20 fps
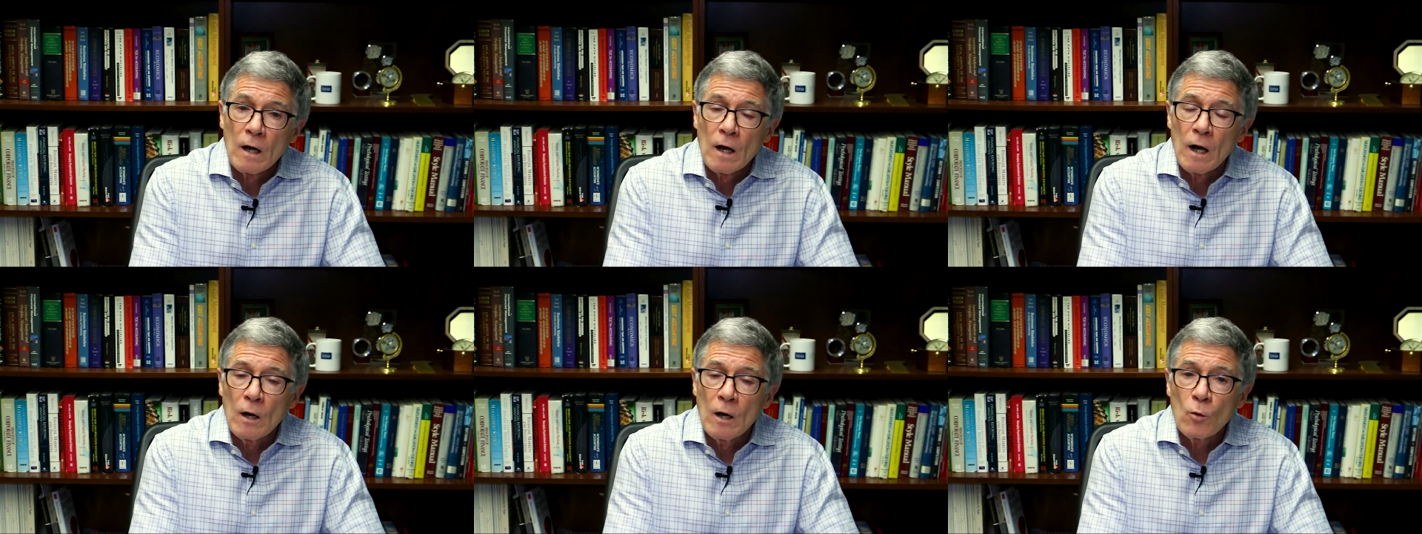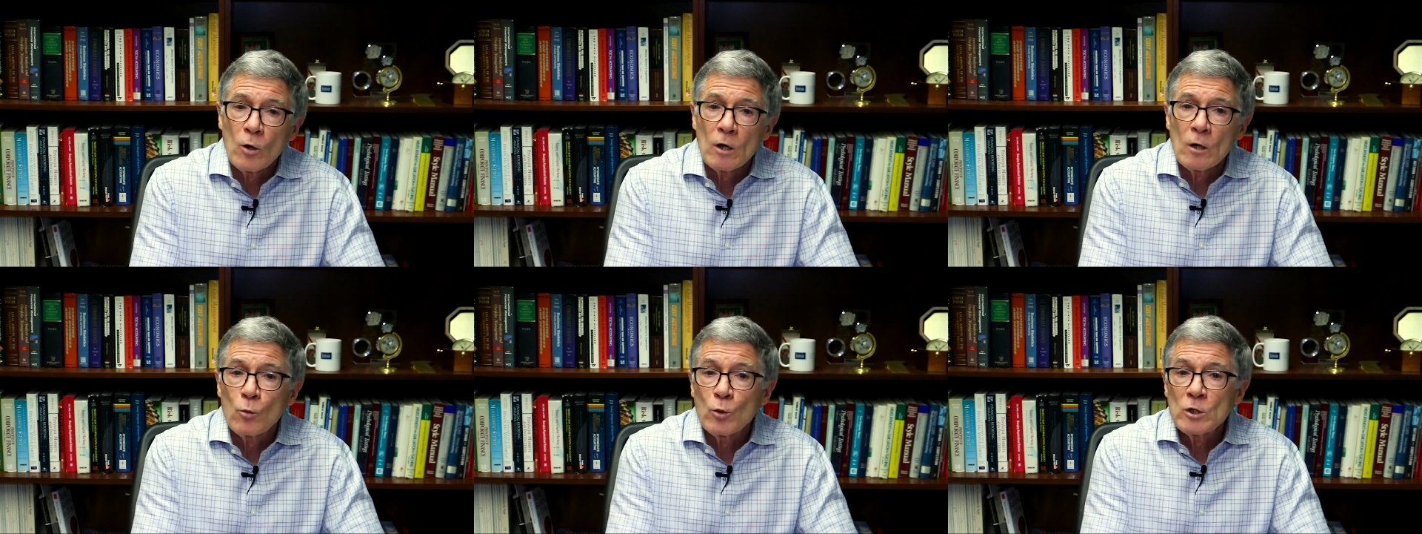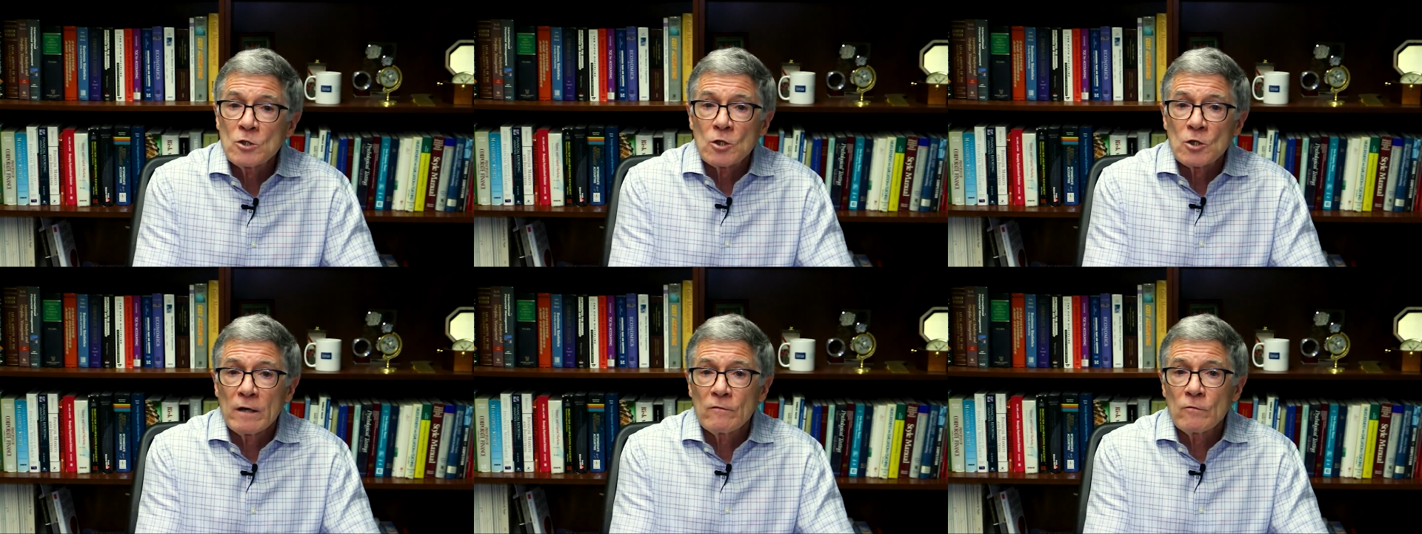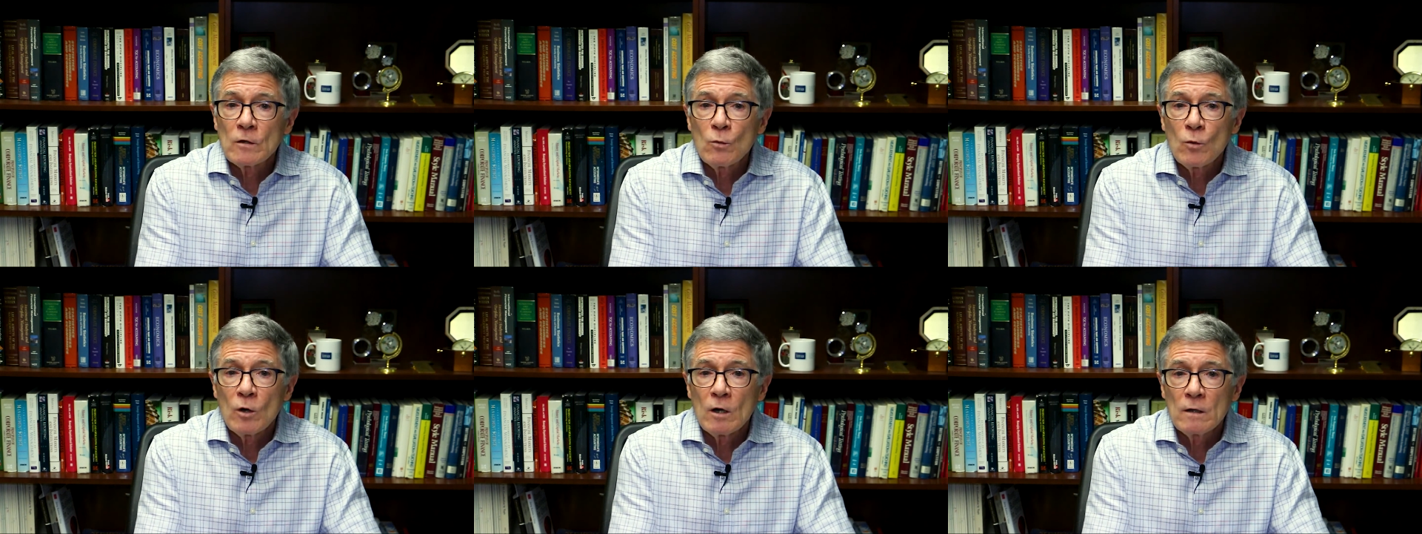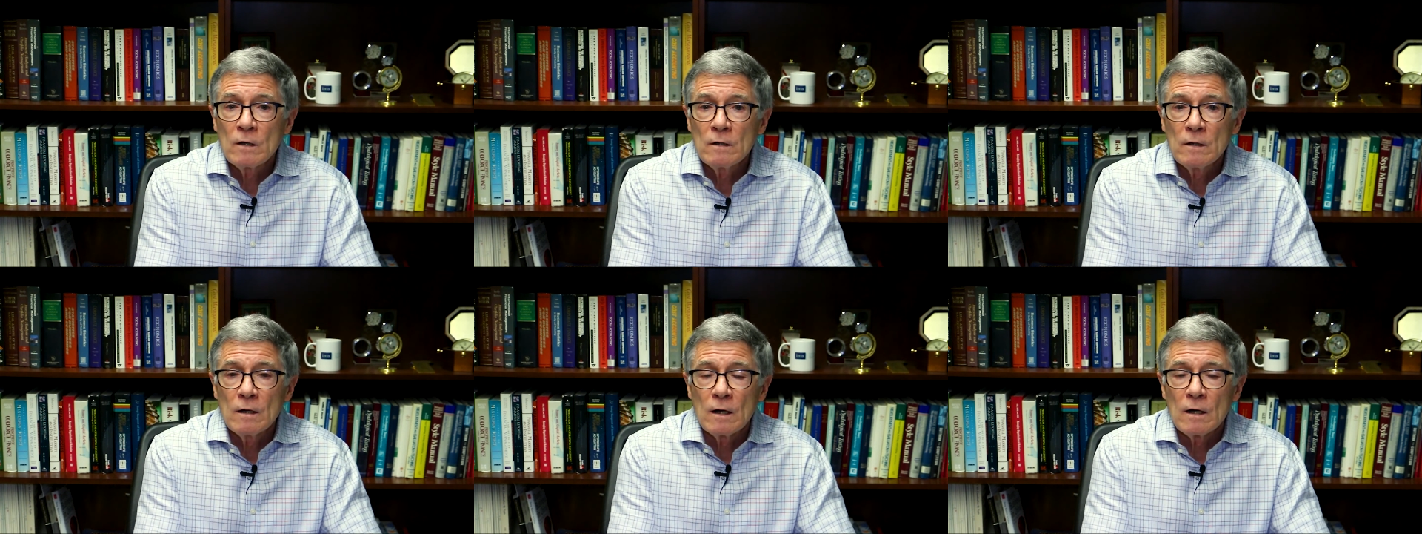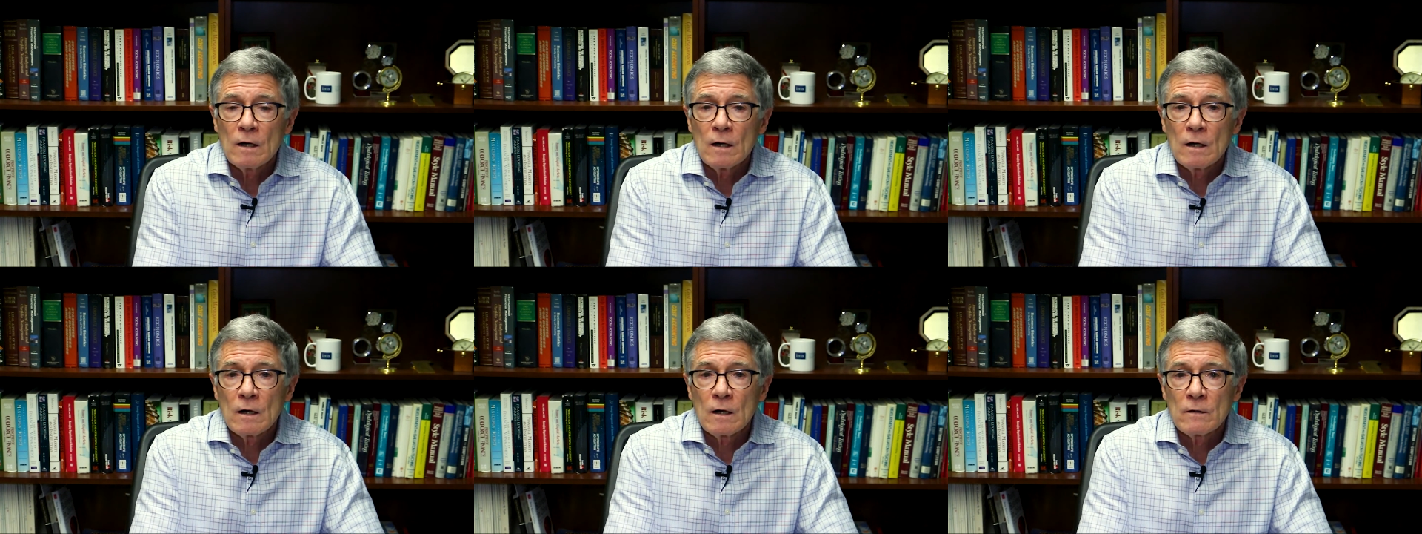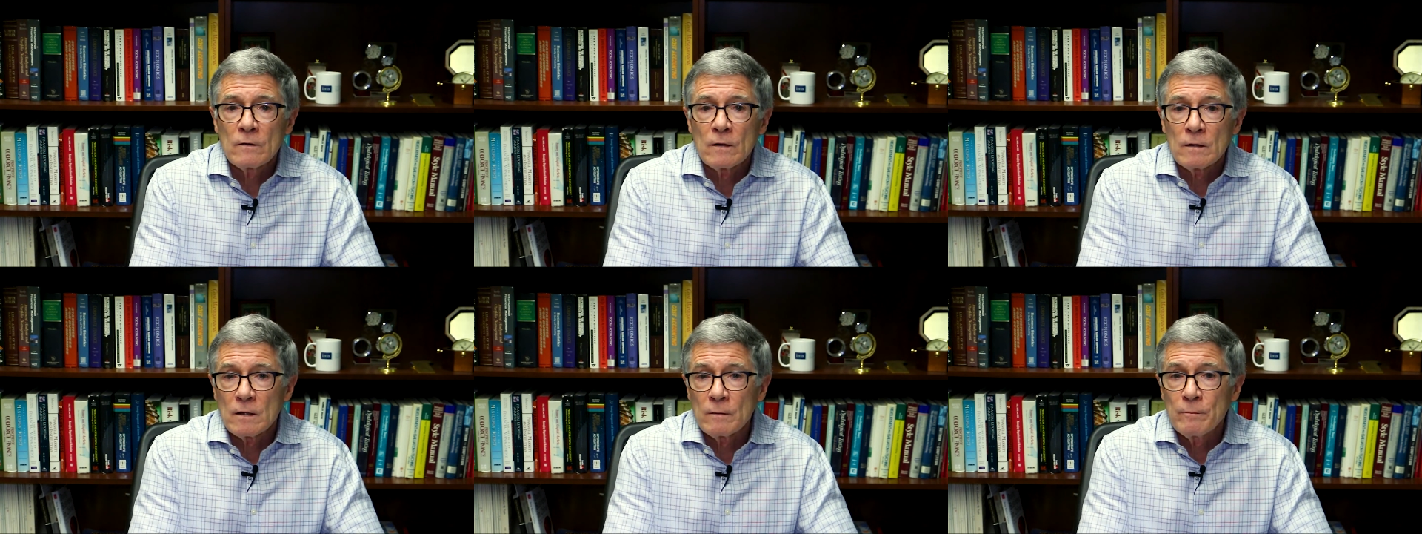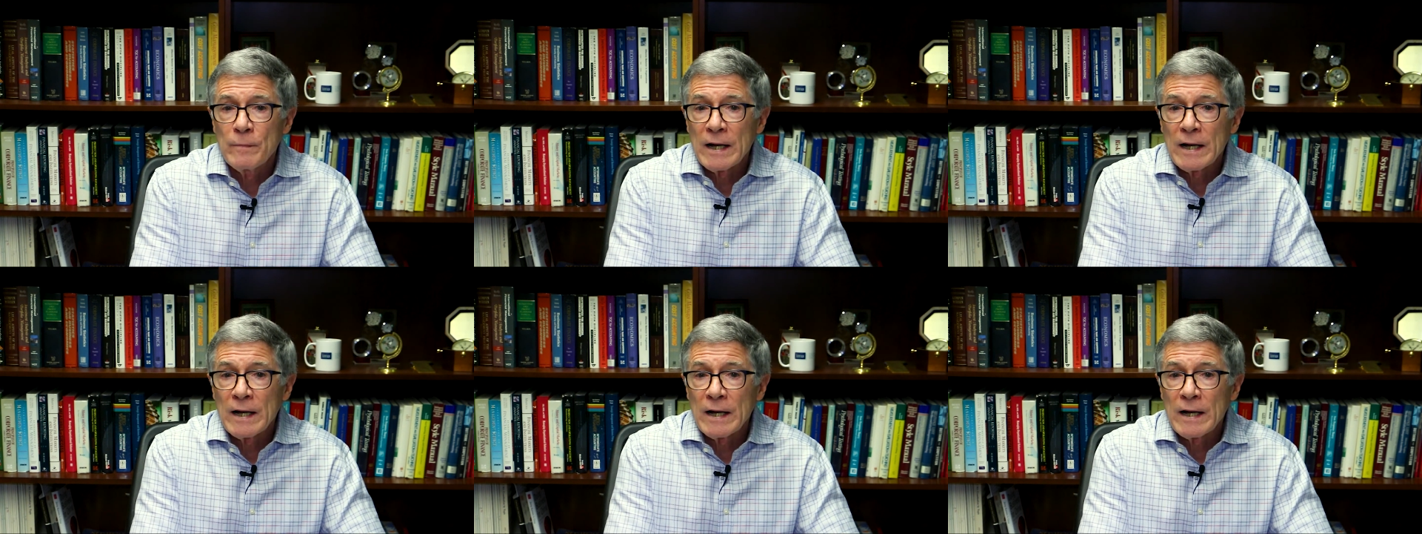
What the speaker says: I want to wish everyone the